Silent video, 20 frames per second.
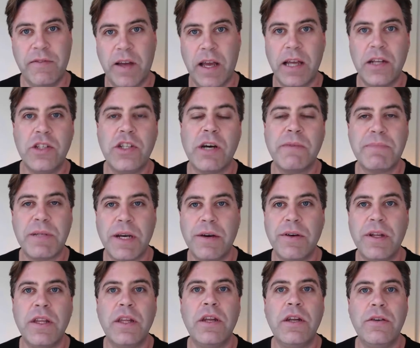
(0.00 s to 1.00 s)
and jumps out
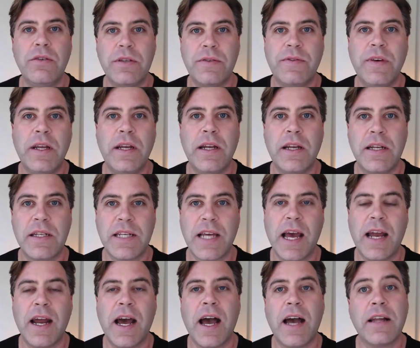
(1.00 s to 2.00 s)
in the newsfeed and is
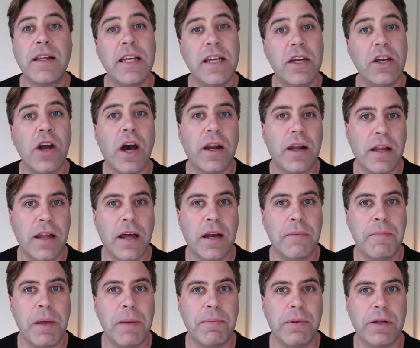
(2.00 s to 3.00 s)
kind of ugly and not a lot
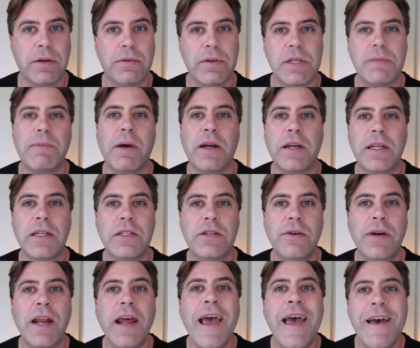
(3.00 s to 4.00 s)
of people are responding to
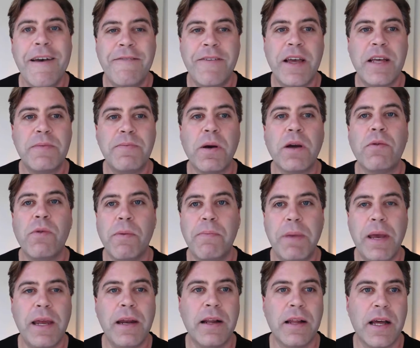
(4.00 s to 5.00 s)
it, Facebook will
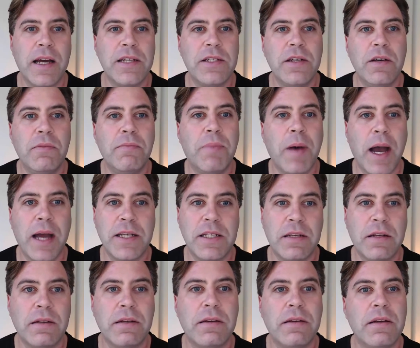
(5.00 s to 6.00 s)
penalize you by
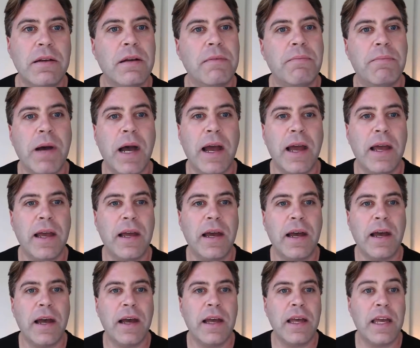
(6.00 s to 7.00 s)

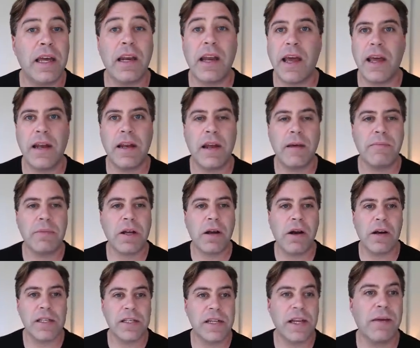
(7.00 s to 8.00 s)
it end up
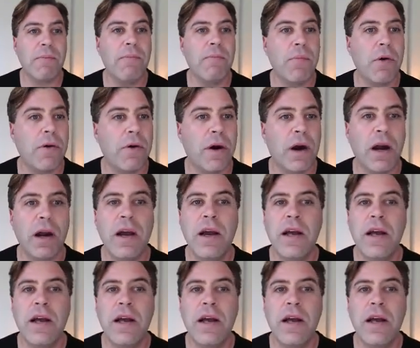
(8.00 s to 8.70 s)
costing more